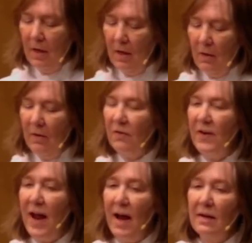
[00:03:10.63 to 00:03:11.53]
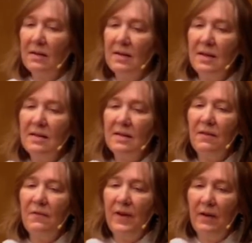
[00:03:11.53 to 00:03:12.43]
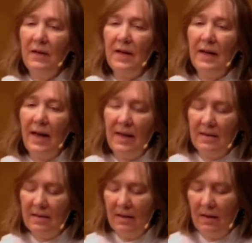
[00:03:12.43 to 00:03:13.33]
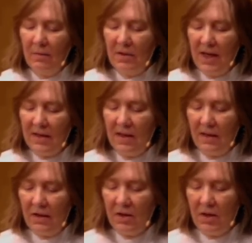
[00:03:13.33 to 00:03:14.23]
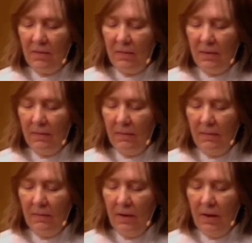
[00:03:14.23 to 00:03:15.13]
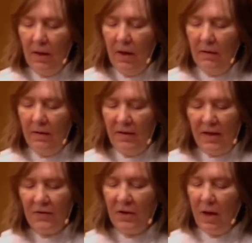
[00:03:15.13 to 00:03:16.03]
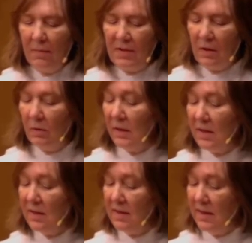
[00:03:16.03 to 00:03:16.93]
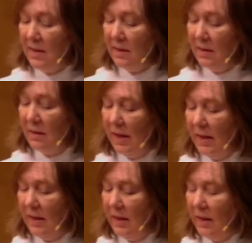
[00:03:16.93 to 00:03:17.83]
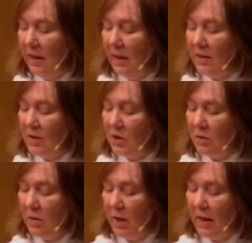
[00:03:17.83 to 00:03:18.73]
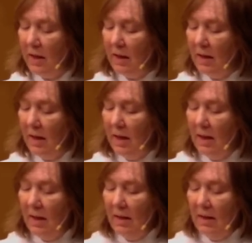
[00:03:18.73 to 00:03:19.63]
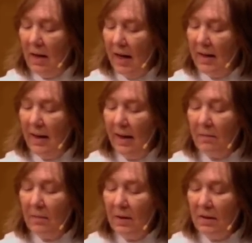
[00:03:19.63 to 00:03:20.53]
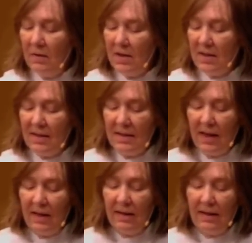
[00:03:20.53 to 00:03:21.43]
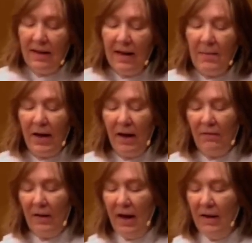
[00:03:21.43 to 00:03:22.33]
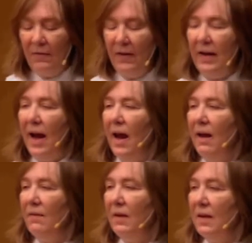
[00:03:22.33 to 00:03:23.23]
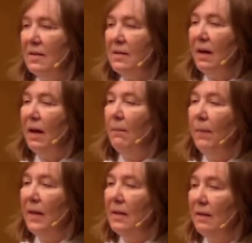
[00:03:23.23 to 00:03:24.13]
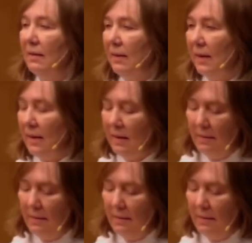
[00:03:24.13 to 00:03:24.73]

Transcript: who in fact is the very gate protecting the sheep. The thief comes only to steal and kill and destroy. I came, Jesus said, that they may have life and have it abundantly.